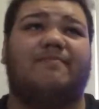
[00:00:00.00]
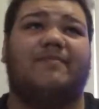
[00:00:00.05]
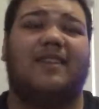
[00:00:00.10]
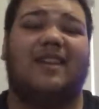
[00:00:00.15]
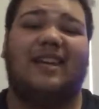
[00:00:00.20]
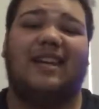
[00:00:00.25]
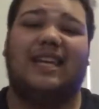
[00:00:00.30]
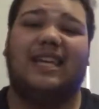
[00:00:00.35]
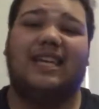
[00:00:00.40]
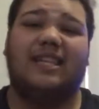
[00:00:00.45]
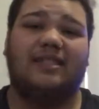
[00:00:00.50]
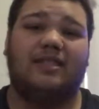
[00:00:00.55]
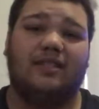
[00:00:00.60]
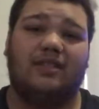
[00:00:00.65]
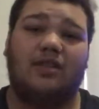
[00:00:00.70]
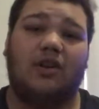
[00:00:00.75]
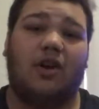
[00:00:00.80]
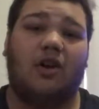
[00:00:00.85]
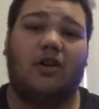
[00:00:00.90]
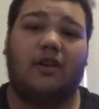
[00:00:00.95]
an easy
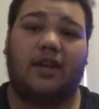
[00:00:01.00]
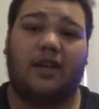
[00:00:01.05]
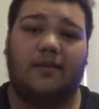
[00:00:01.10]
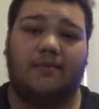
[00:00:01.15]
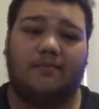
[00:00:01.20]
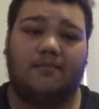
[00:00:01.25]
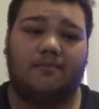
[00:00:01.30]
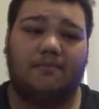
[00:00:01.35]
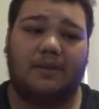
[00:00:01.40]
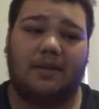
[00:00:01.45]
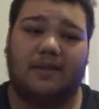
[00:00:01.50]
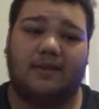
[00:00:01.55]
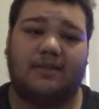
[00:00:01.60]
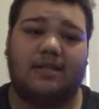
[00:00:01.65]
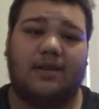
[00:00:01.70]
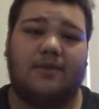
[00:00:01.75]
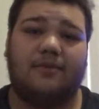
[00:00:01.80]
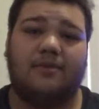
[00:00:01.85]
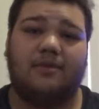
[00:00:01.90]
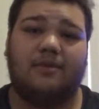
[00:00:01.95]
target because
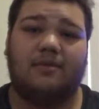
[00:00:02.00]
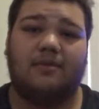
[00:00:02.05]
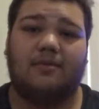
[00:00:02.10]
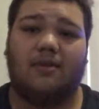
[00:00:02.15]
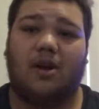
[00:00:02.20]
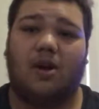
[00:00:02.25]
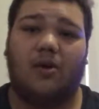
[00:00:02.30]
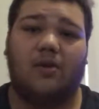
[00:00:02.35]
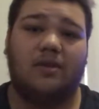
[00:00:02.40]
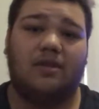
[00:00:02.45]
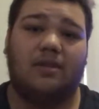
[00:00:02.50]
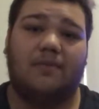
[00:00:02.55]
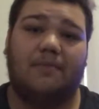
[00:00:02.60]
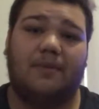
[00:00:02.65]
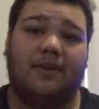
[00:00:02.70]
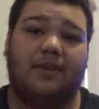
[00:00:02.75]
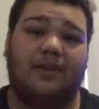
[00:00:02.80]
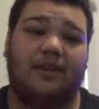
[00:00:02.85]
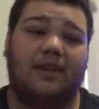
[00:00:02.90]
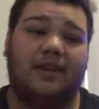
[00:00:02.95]
I was always the
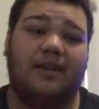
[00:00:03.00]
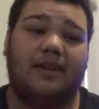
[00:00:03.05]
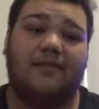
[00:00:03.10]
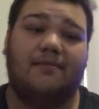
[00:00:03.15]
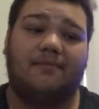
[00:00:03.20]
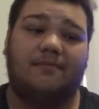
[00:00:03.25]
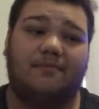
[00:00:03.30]
bigger kid.